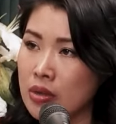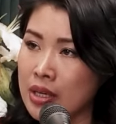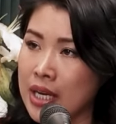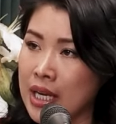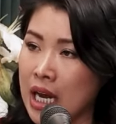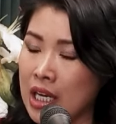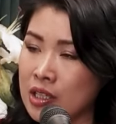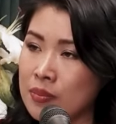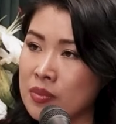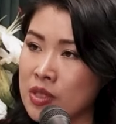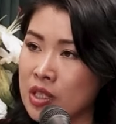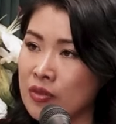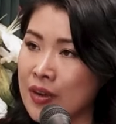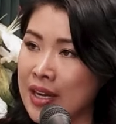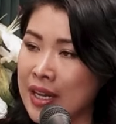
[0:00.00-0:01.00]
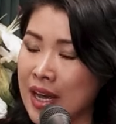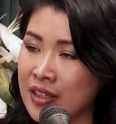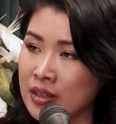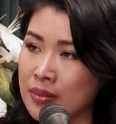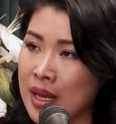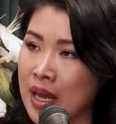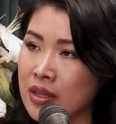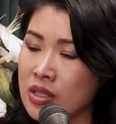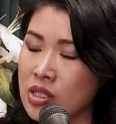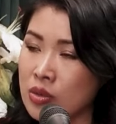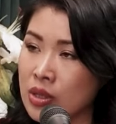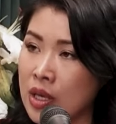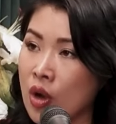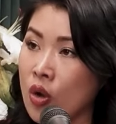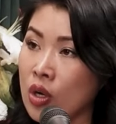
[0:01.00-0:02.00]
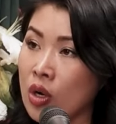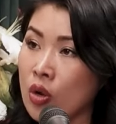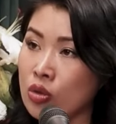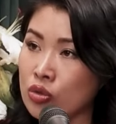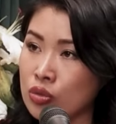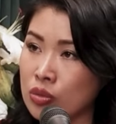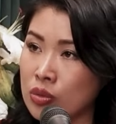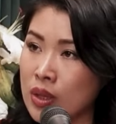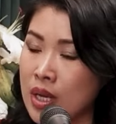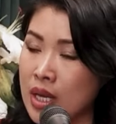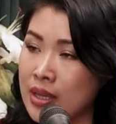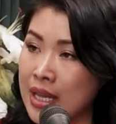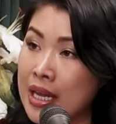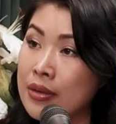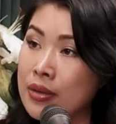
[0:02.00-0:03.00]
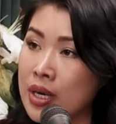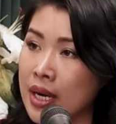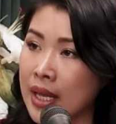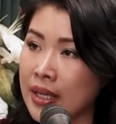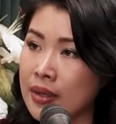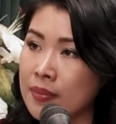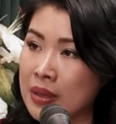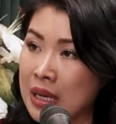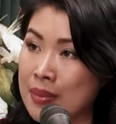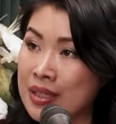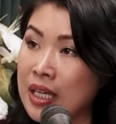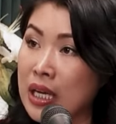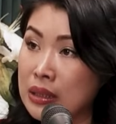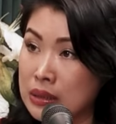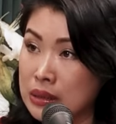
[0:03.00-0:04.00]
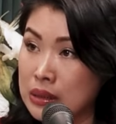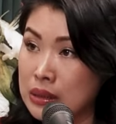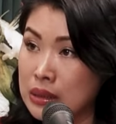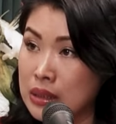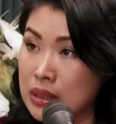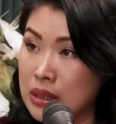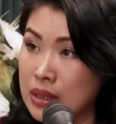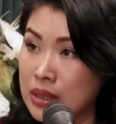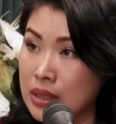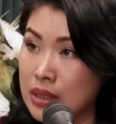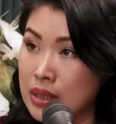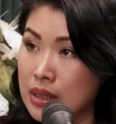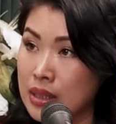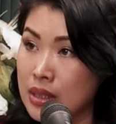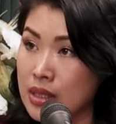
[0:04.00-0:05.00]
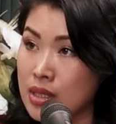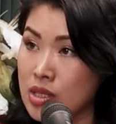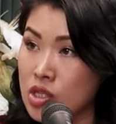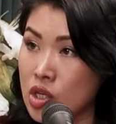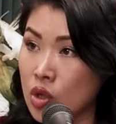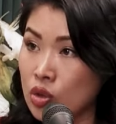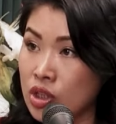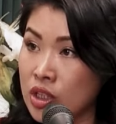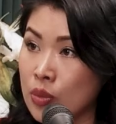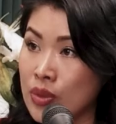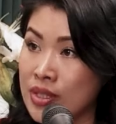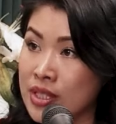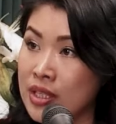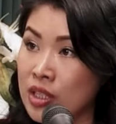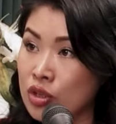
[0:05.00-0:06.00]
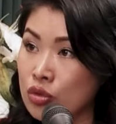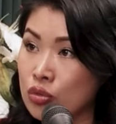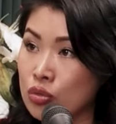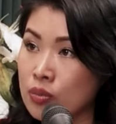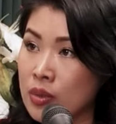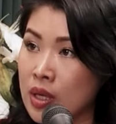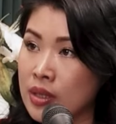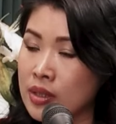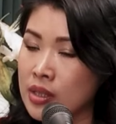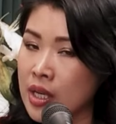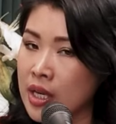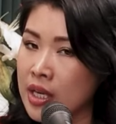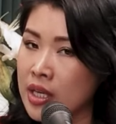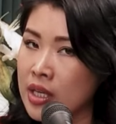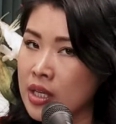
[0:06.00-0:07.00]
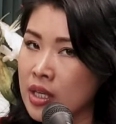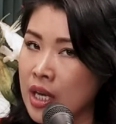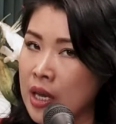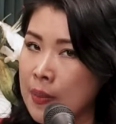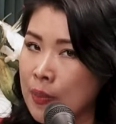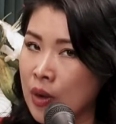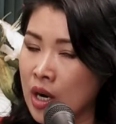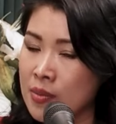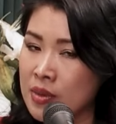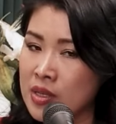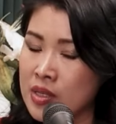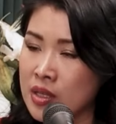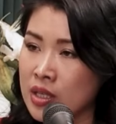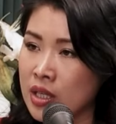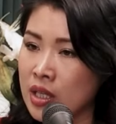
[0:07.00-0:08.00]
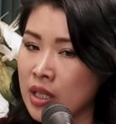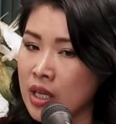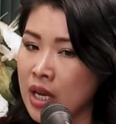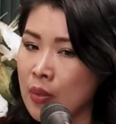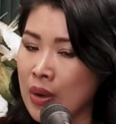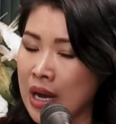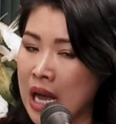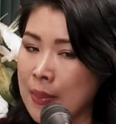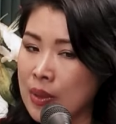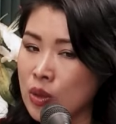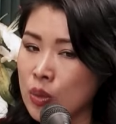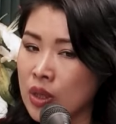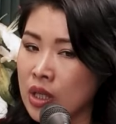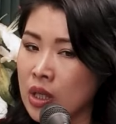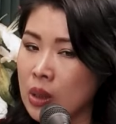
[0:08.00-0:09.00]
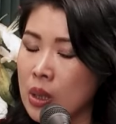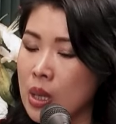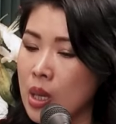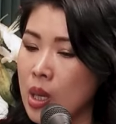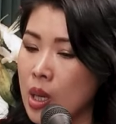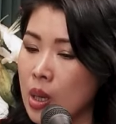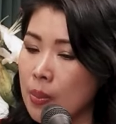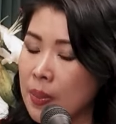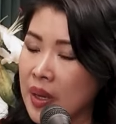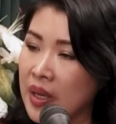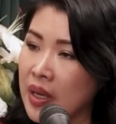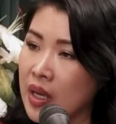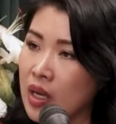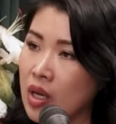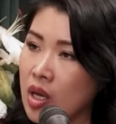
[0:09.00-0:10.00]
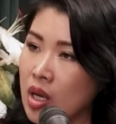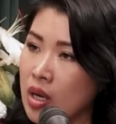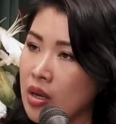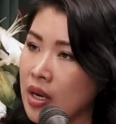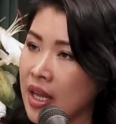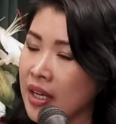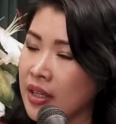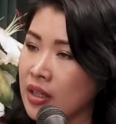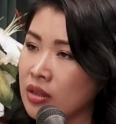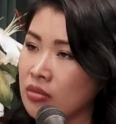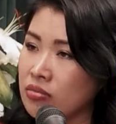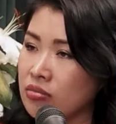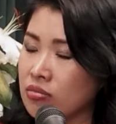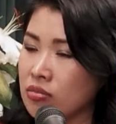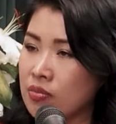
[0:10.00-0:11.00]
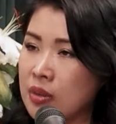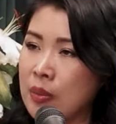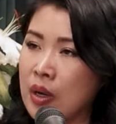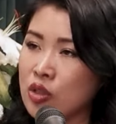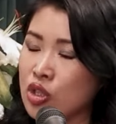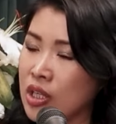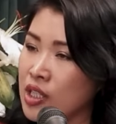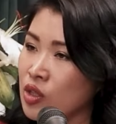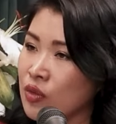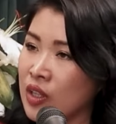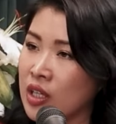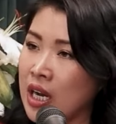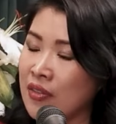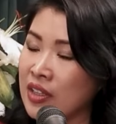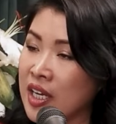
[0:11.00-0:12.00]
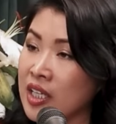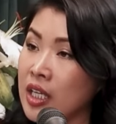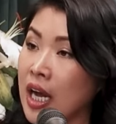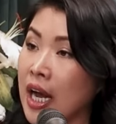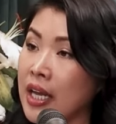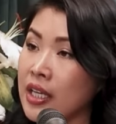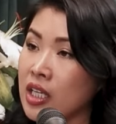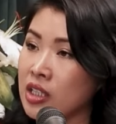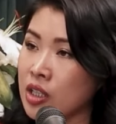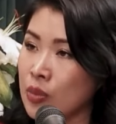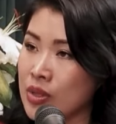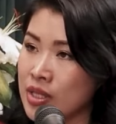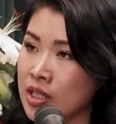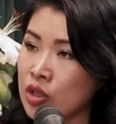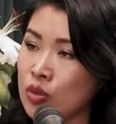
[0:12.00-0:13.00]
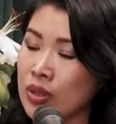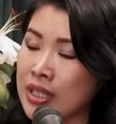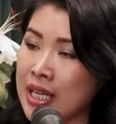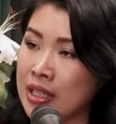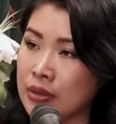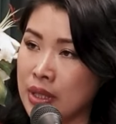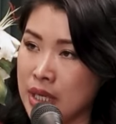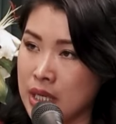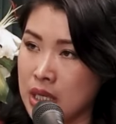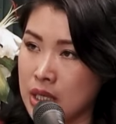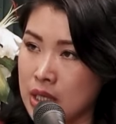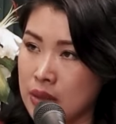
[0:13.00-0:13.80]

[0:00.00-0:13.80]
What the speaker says: You cannot serve any other man. So mm-hmm. they all go to nunnery, like become a nun. So she was sent to, he promised her it won't happen to her, but people are jealous of her. After he died, she was sent to a nunnery.